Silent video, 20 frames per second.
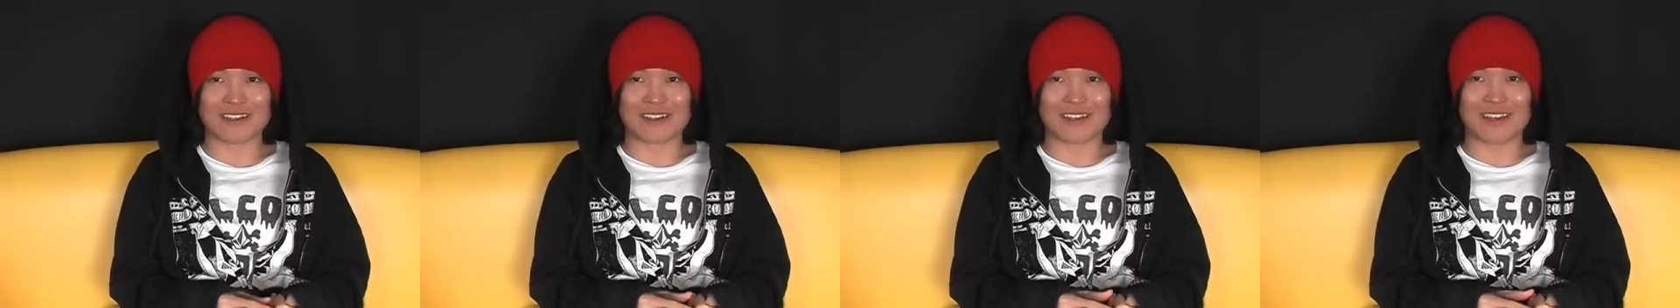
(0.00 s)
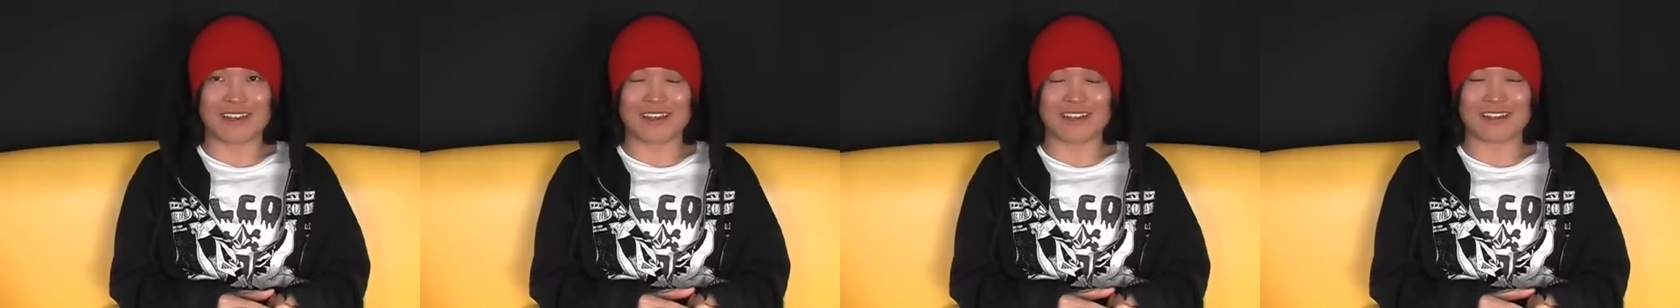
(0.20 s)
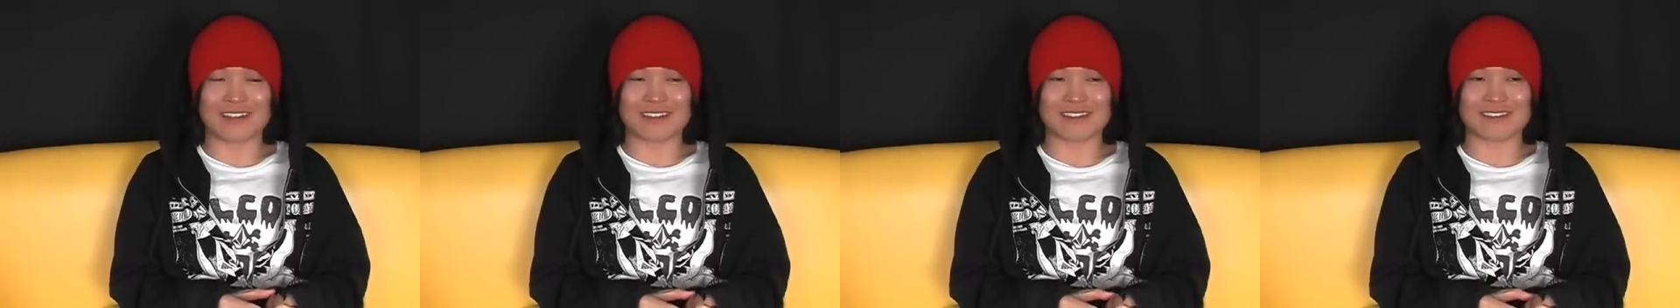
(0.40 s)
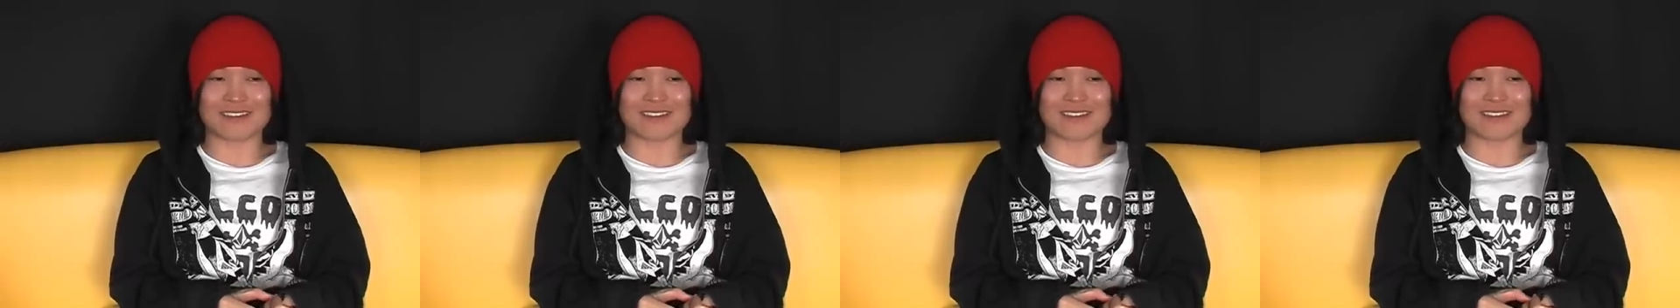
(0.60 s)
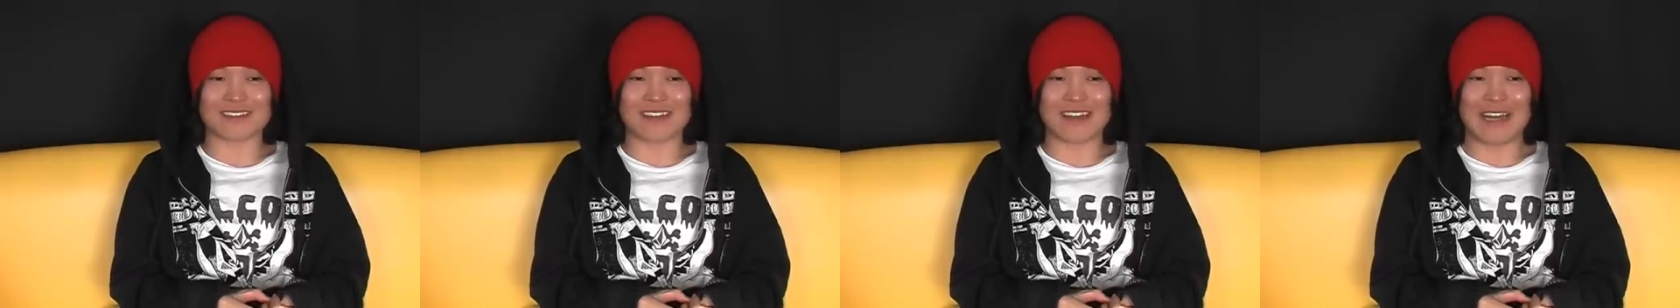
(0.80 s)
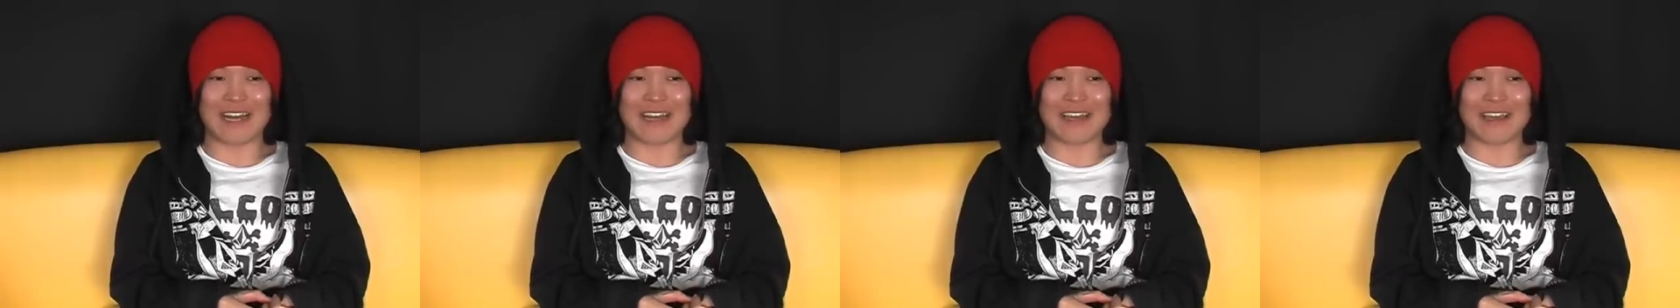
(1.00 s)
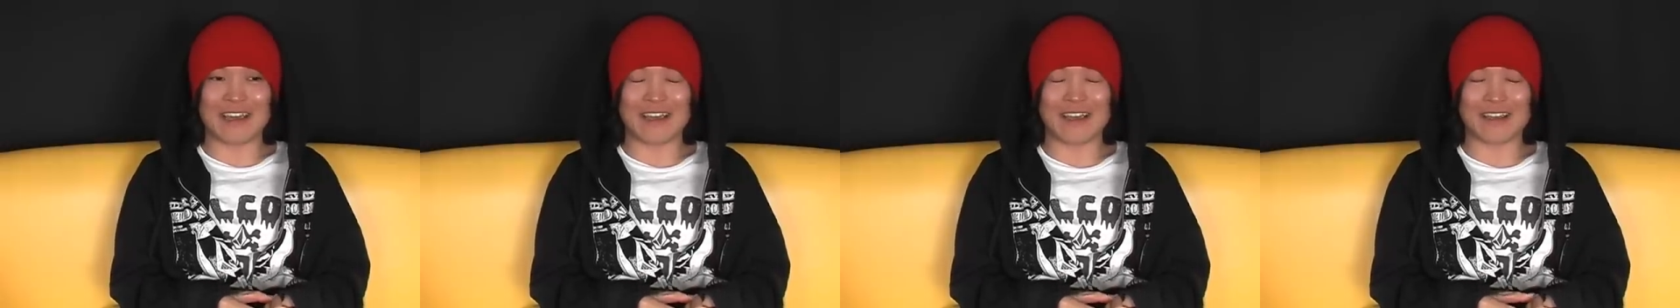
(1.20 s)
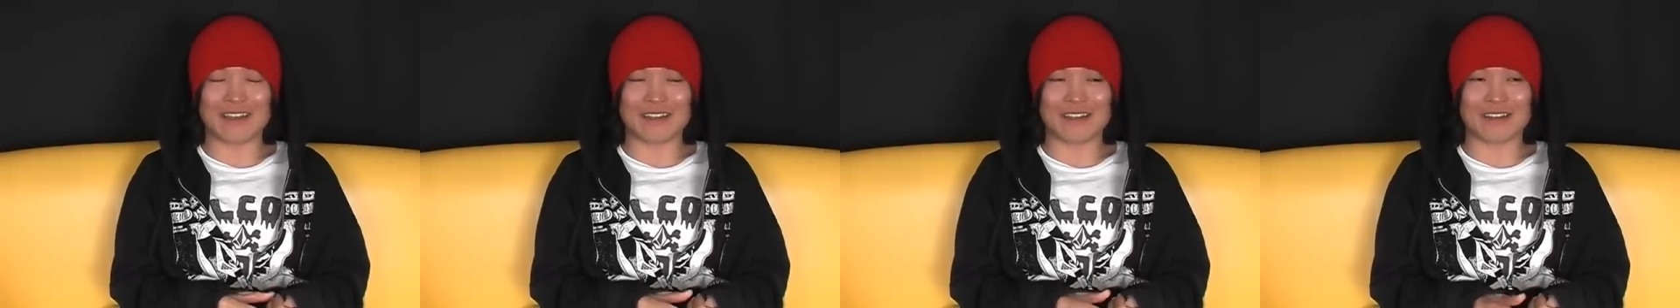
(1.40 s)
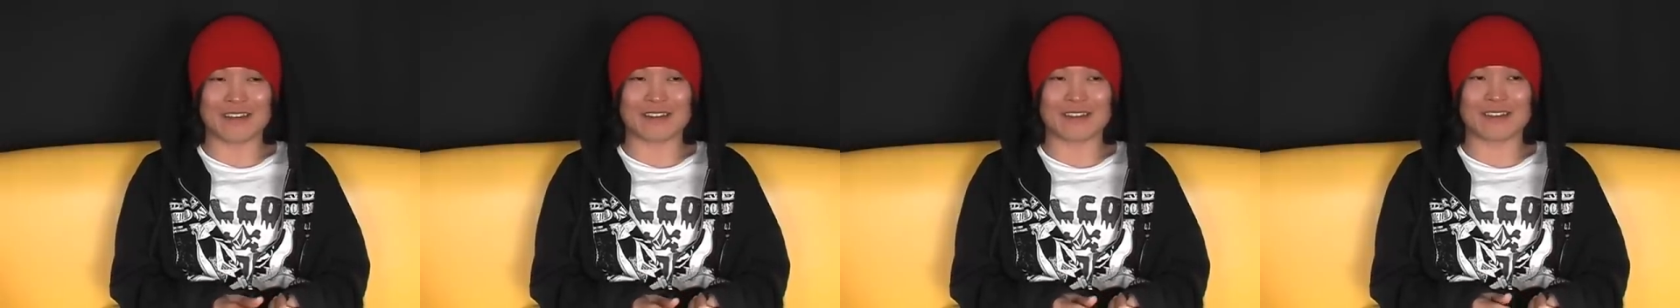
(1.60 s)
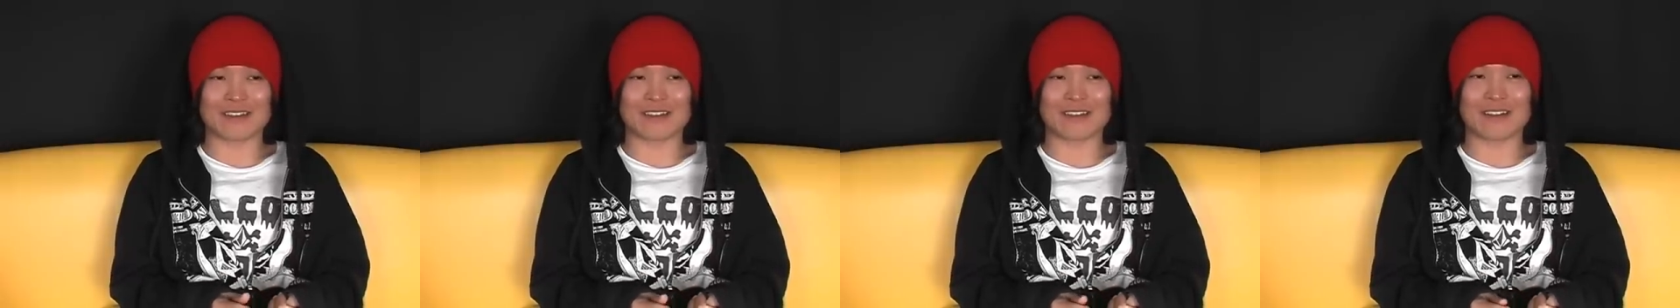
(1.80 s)
and I hated
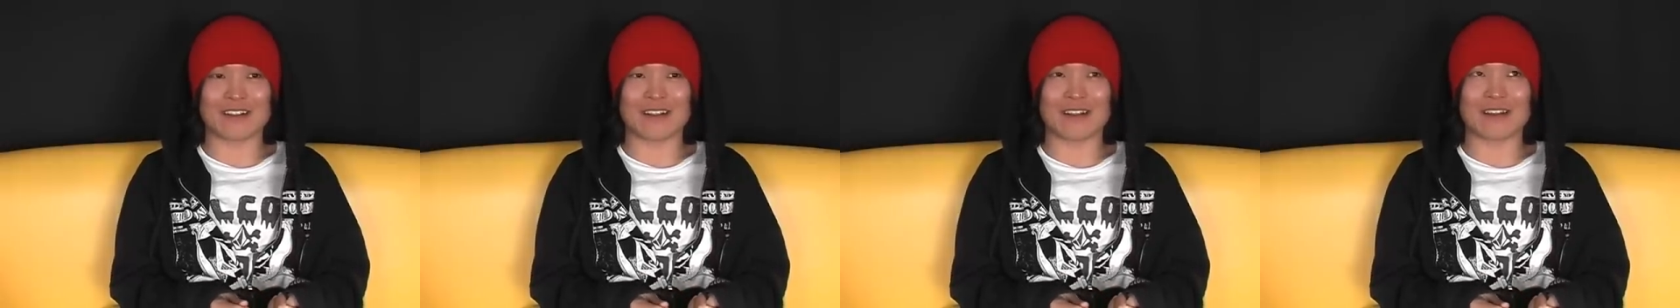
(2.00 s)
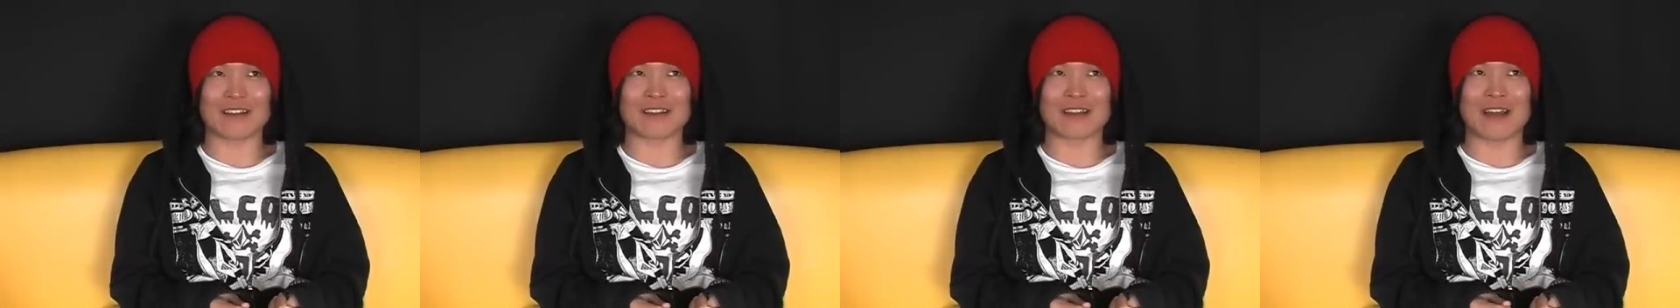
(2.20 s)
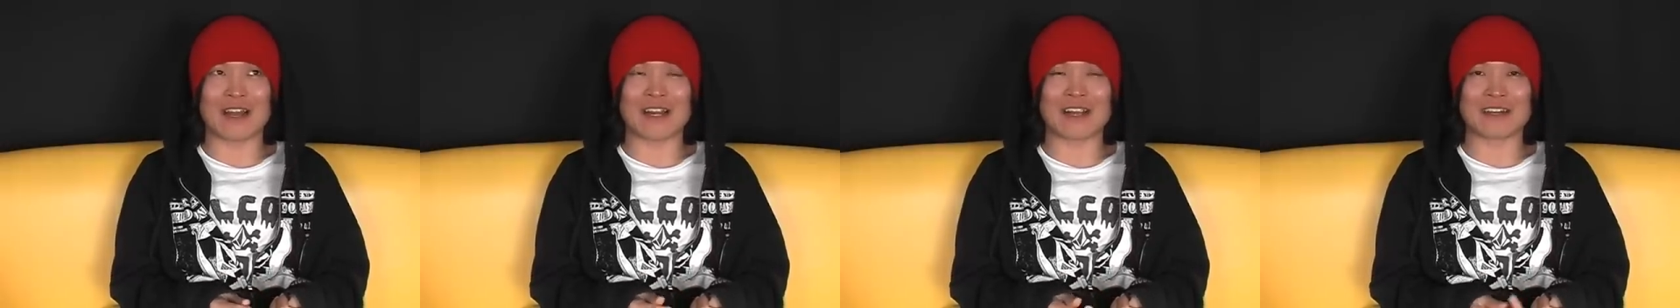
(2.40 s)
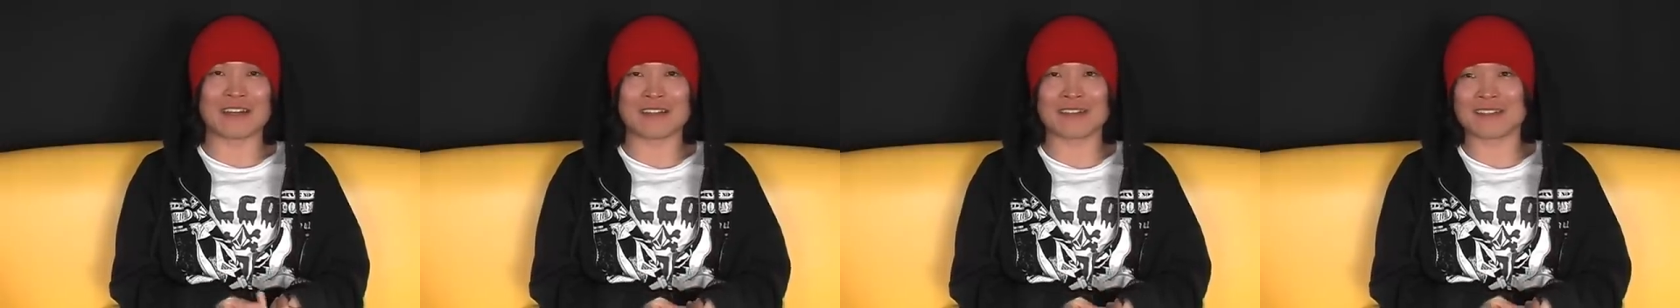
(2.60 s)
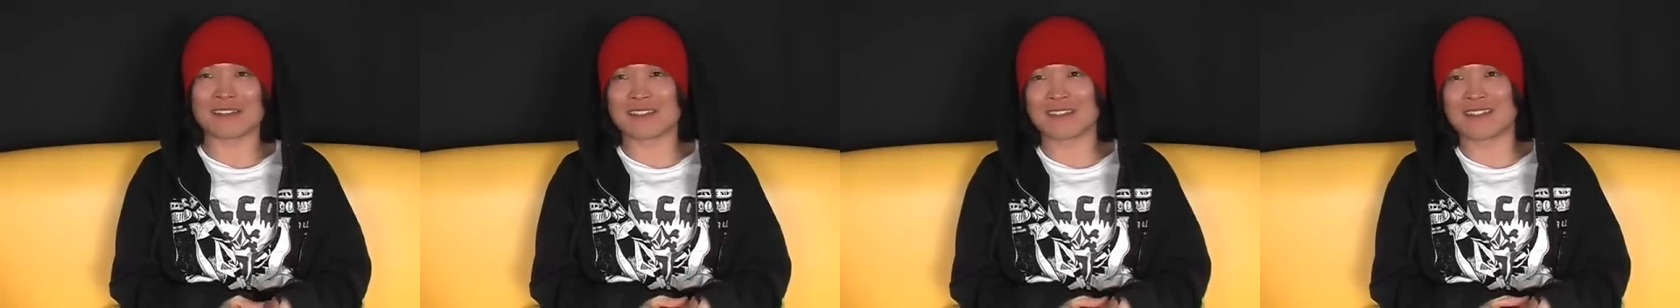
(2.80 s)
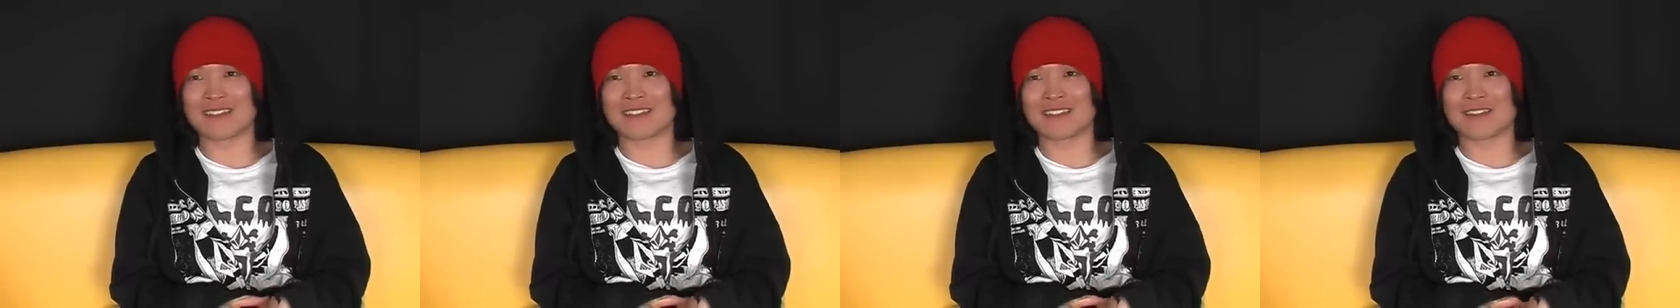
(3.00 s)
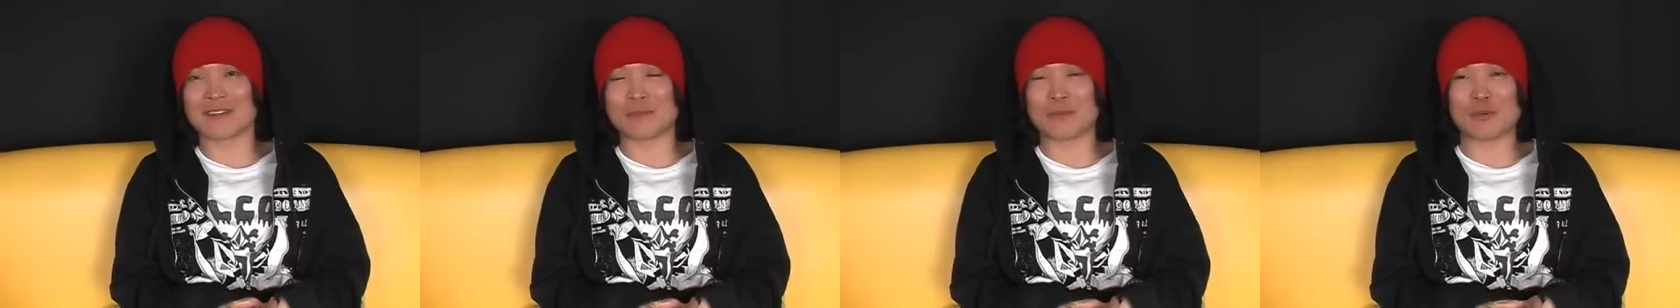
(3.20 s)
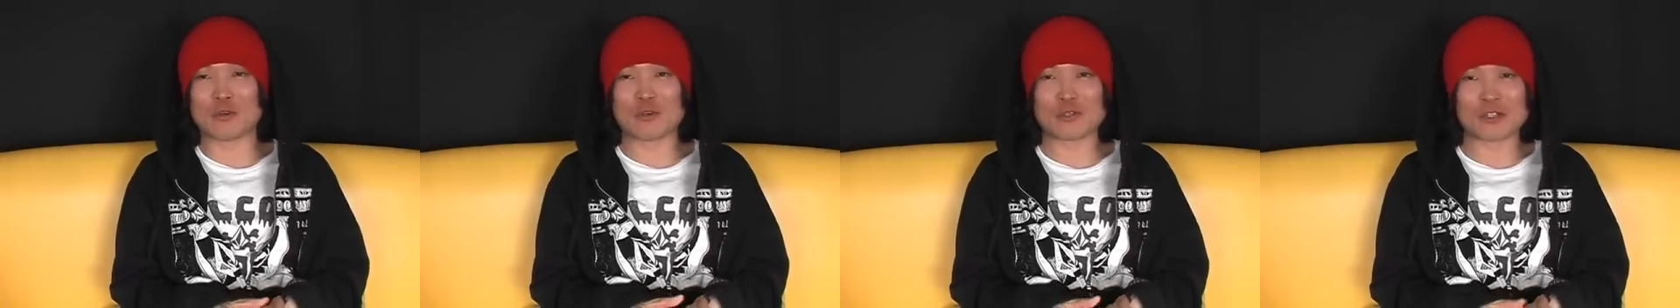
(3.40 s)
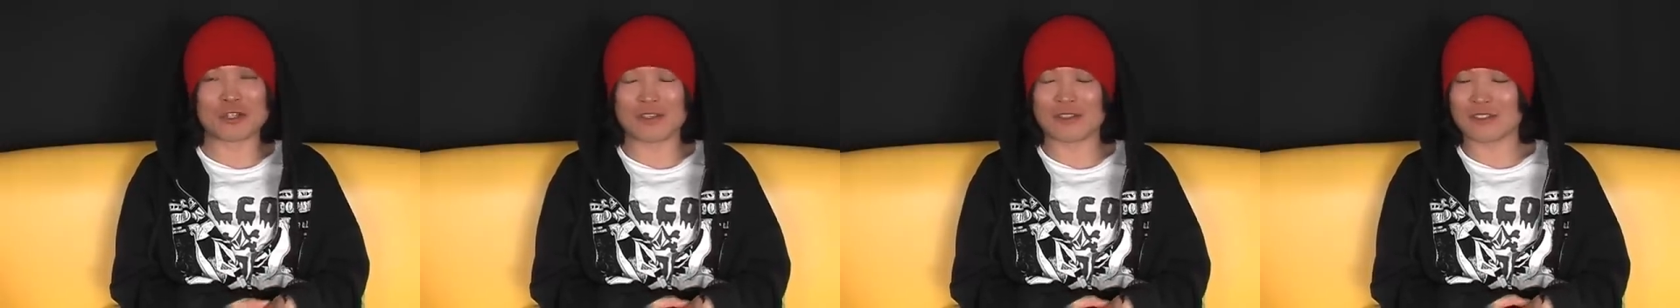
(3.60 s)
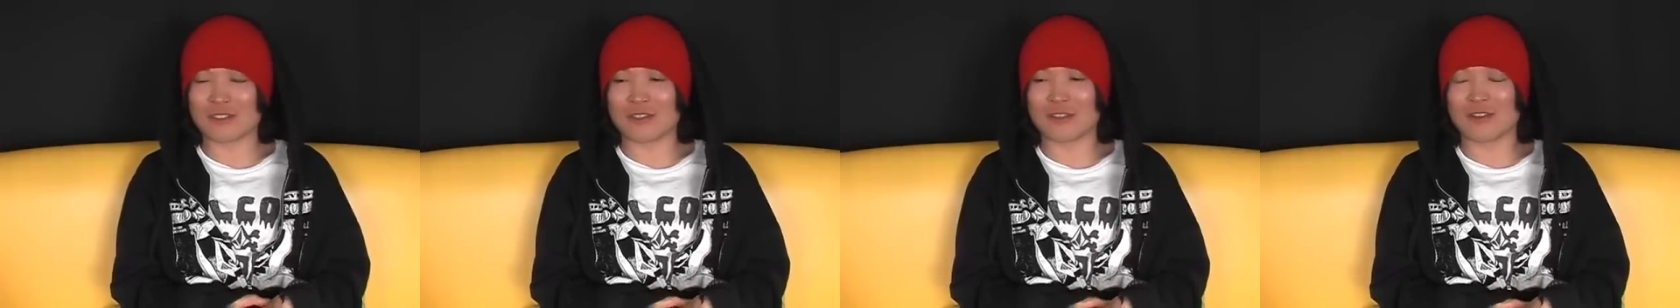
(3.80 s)
like arts, music,